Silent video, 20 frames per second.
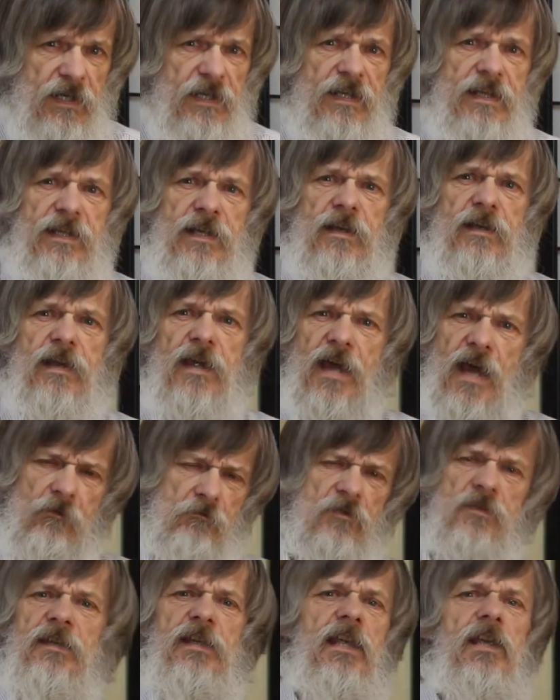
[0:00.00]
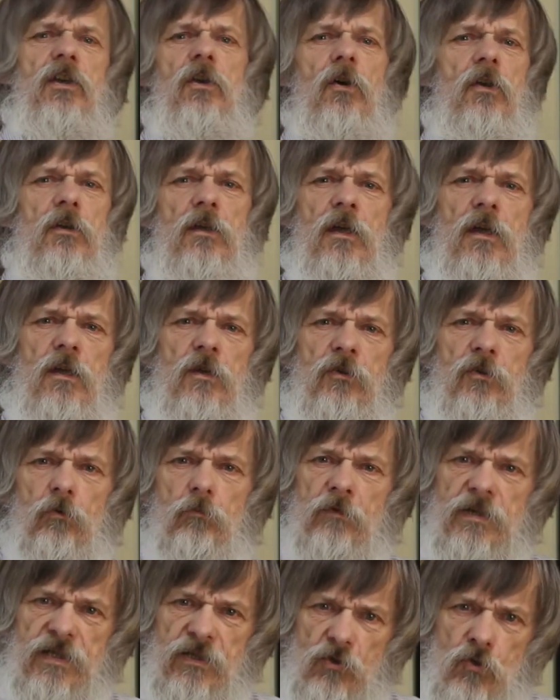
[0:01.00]
he did everything he could
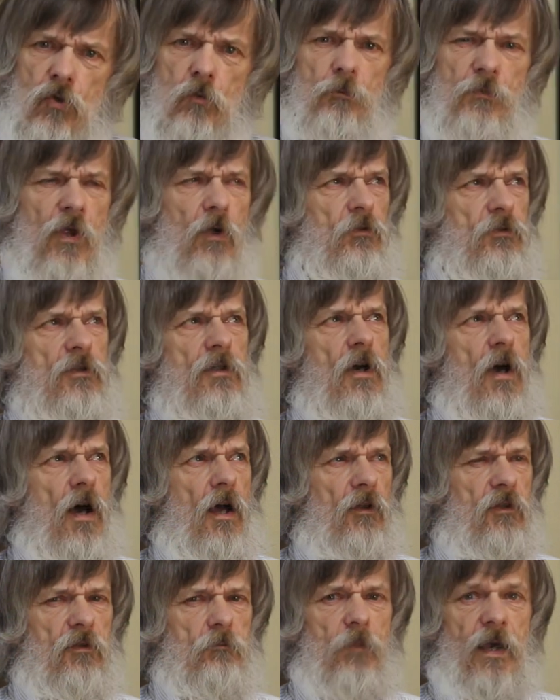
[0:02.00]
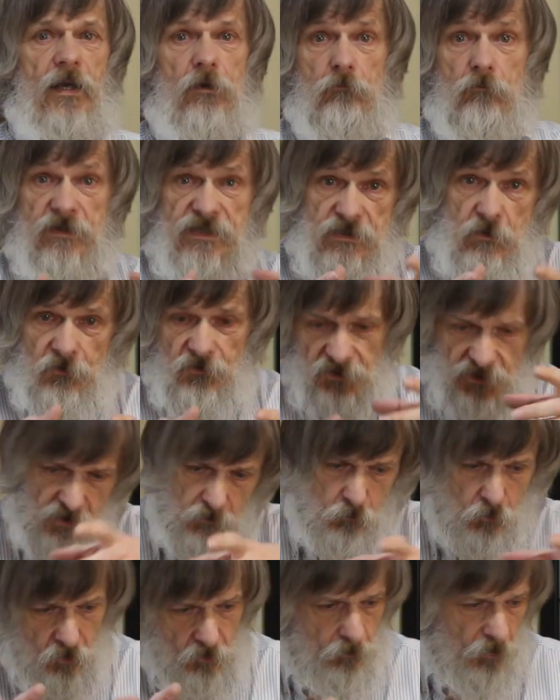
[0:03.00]
to recoup those costs by reusing
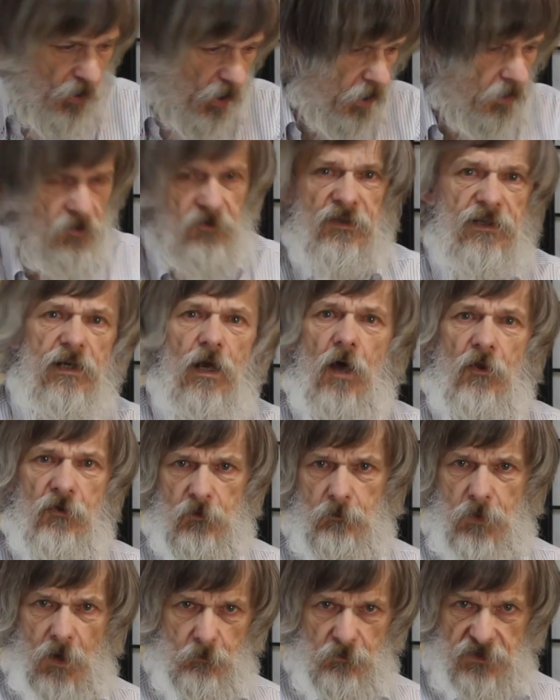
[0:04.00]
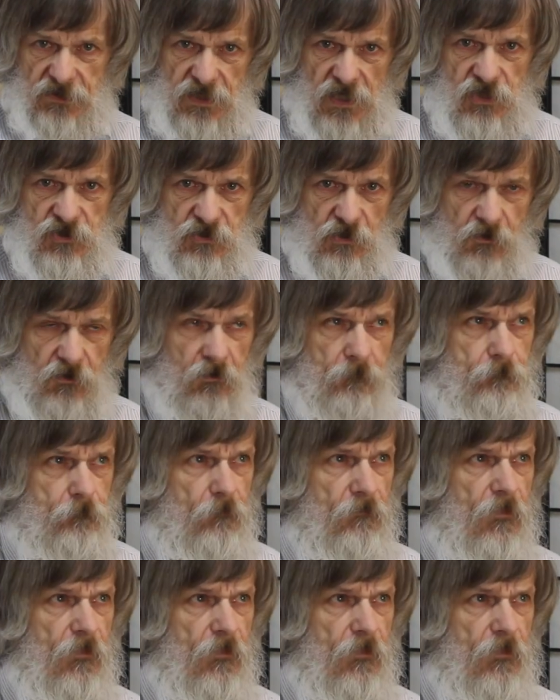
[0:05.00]
the woodblocks in other publications.